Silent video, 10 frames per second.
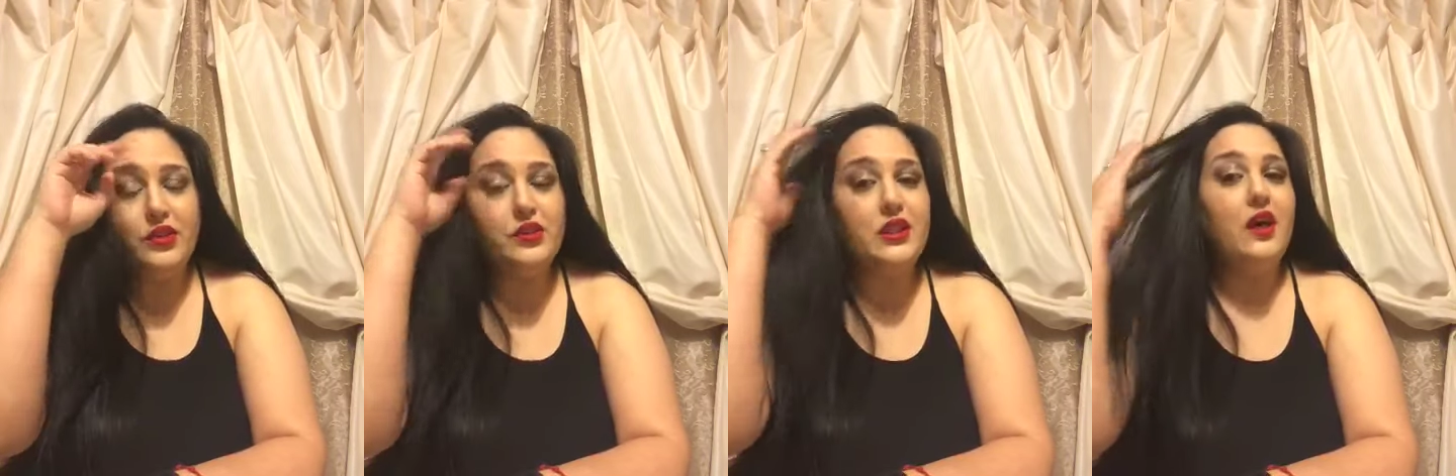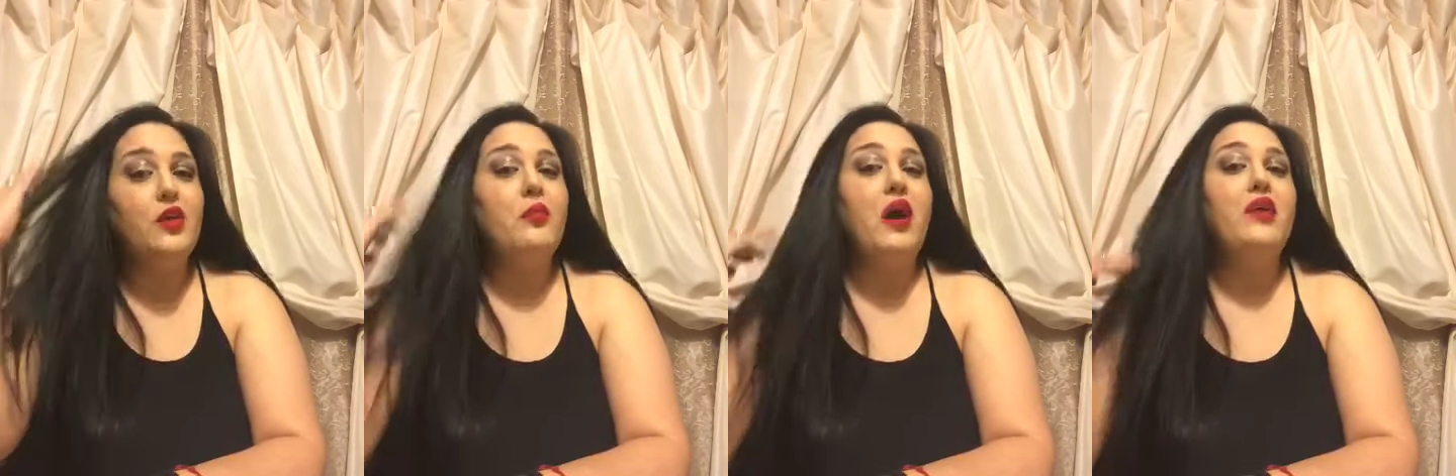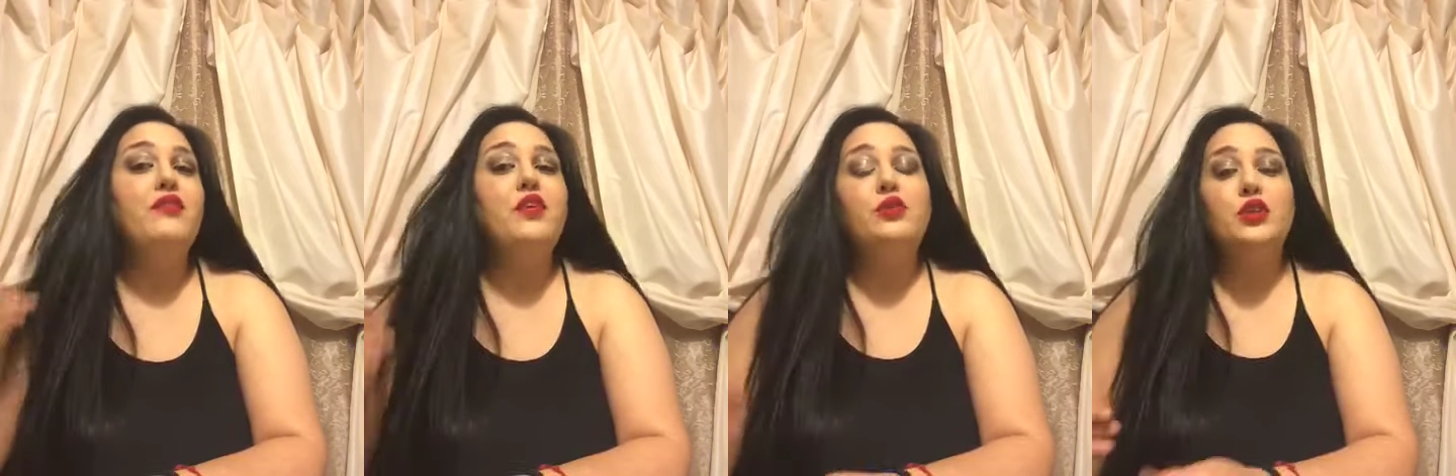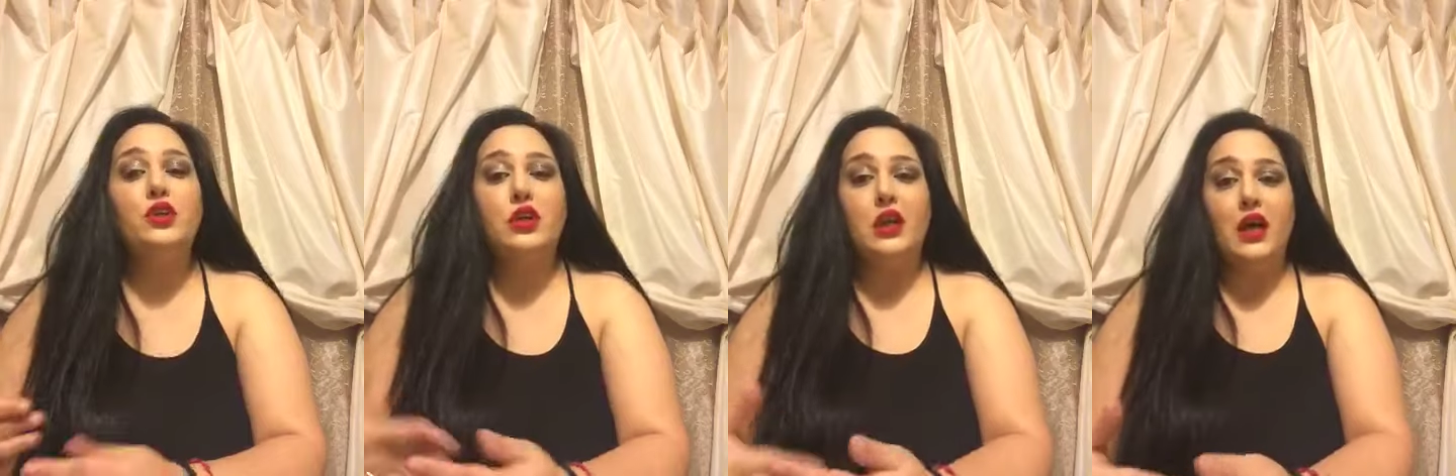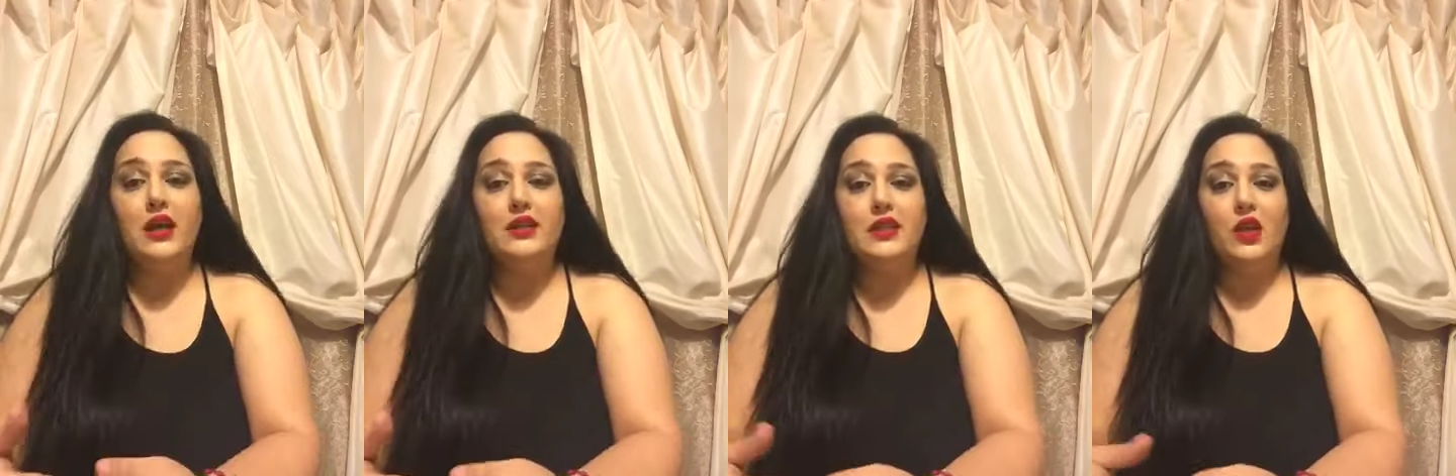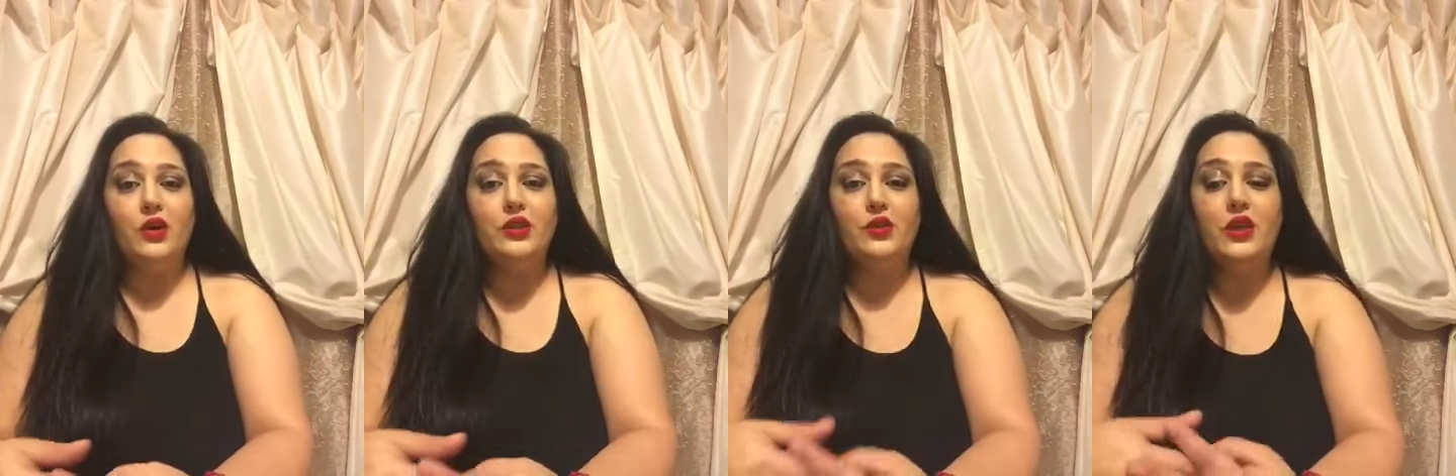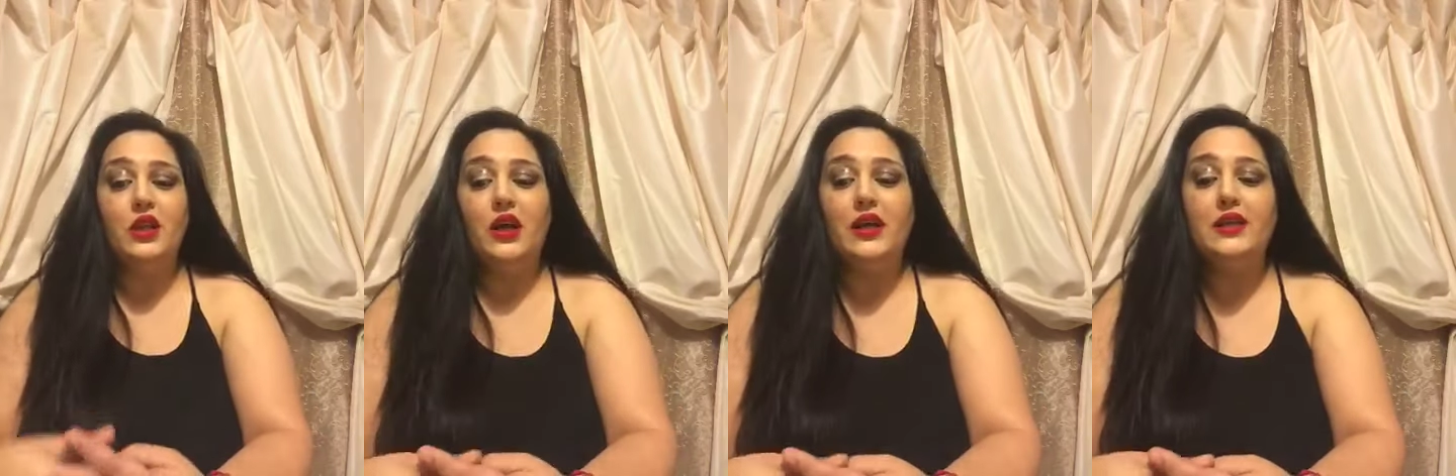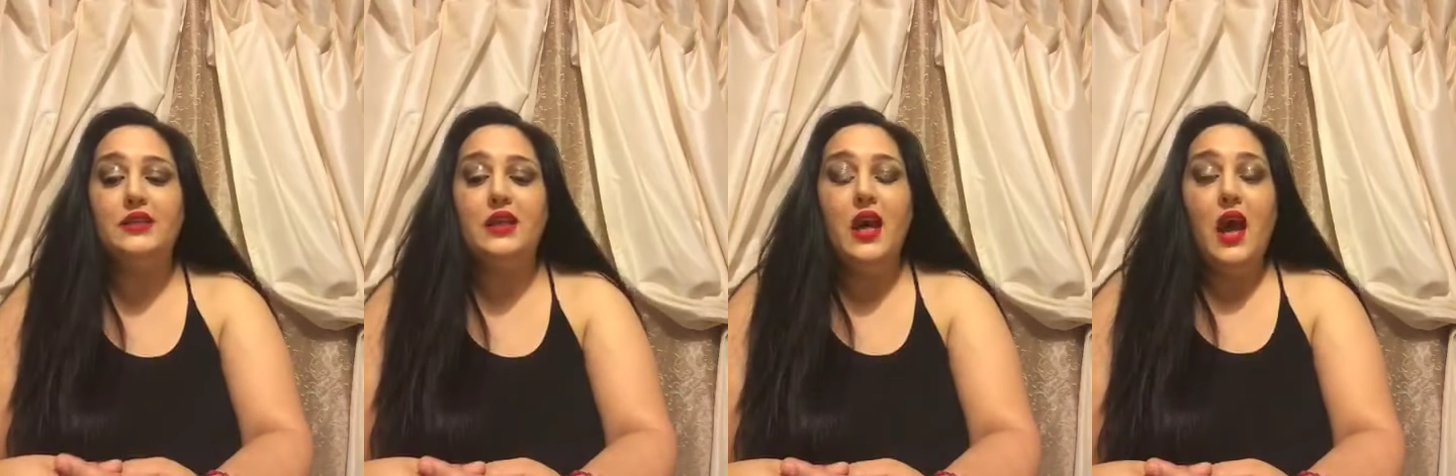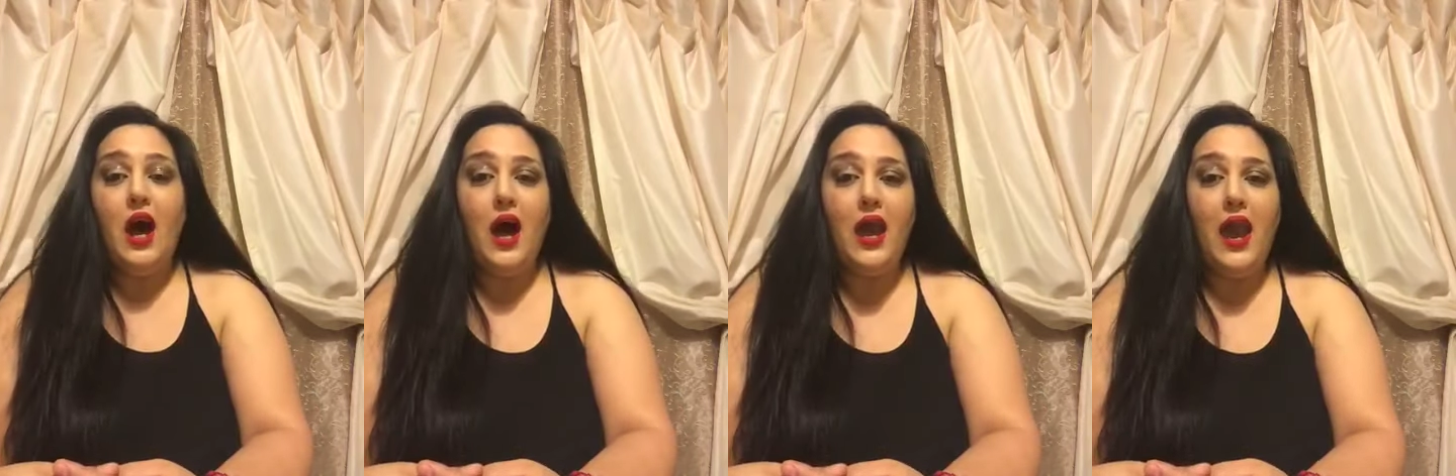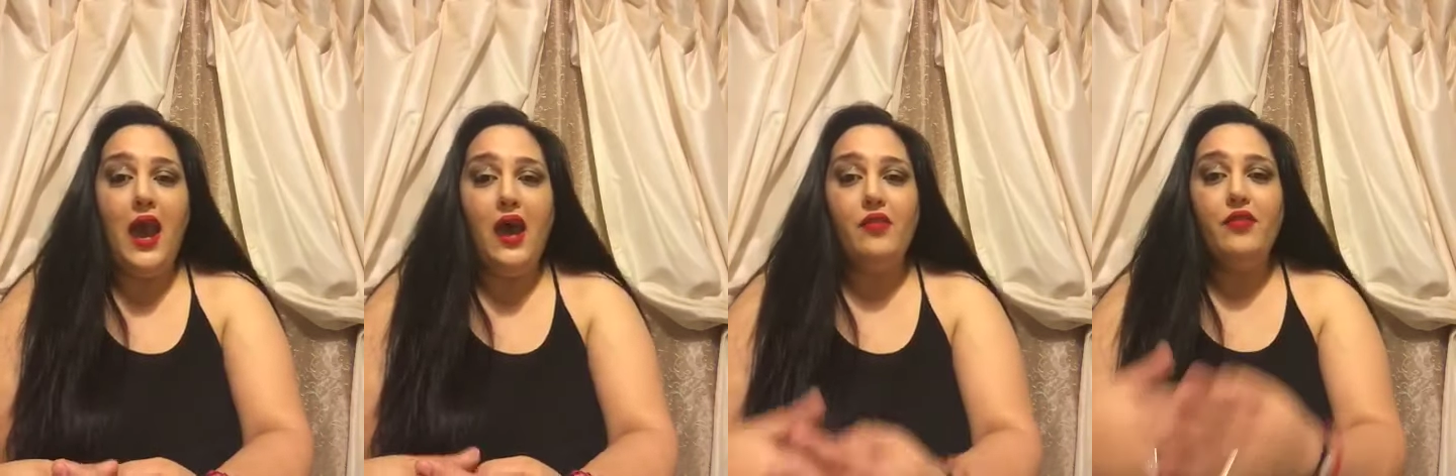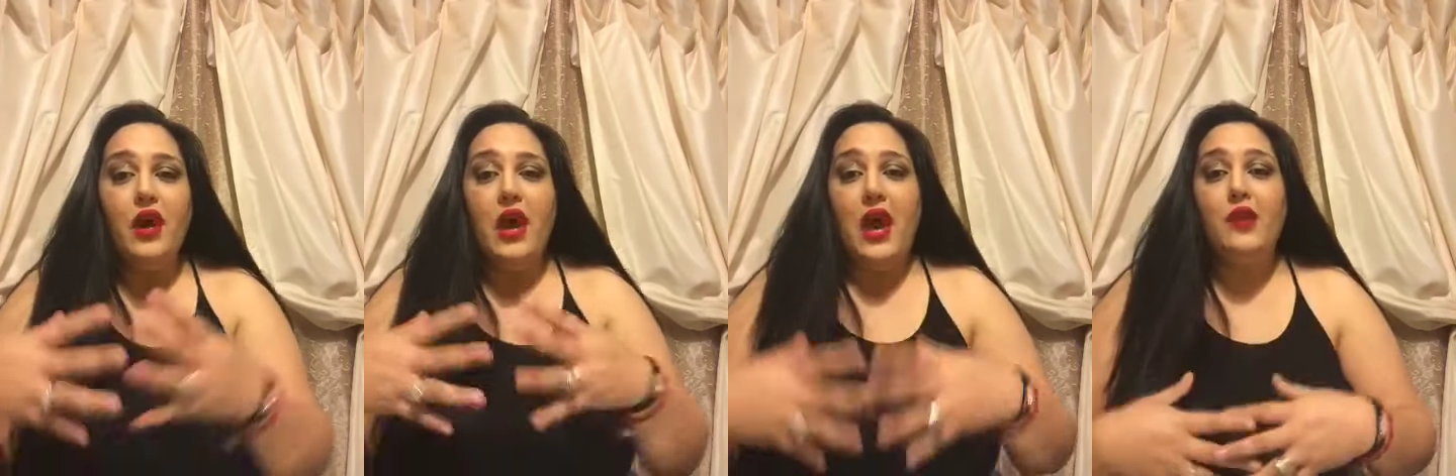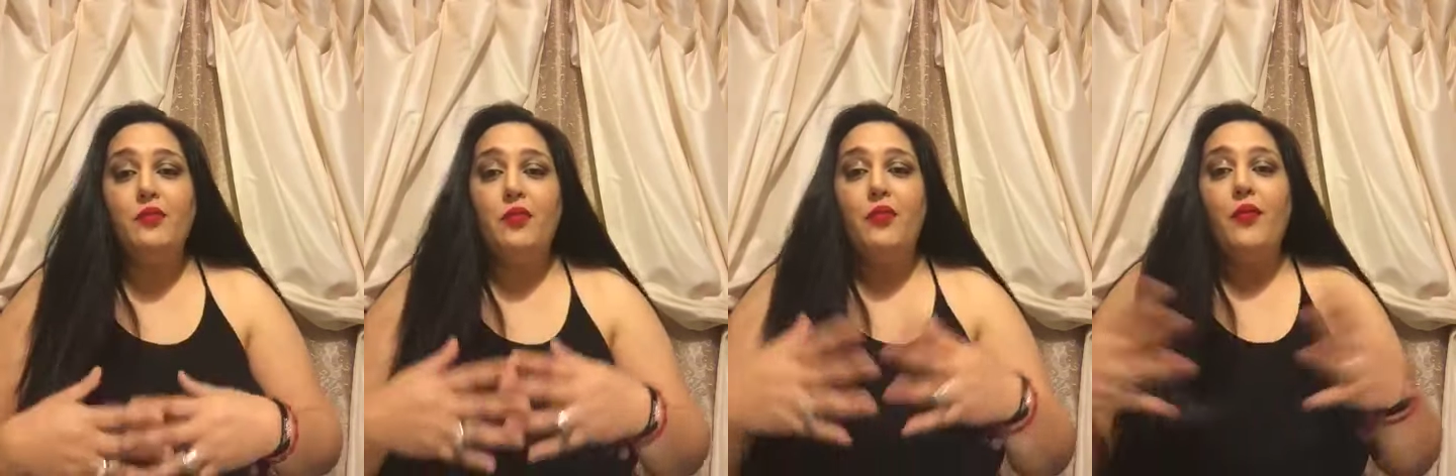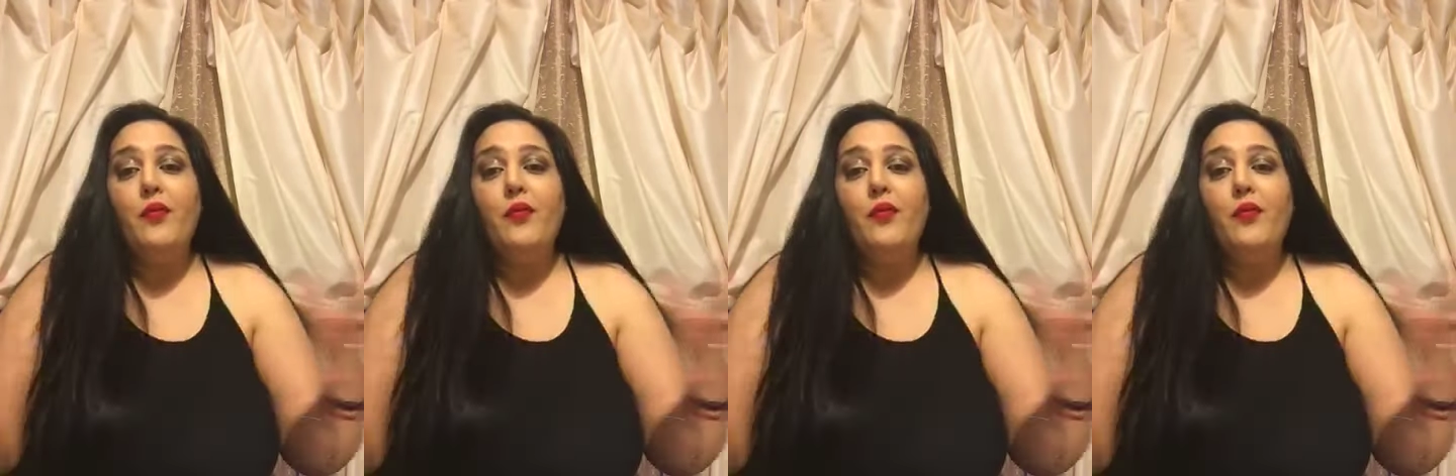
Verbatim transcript: to tell my future clients and also the clients I have and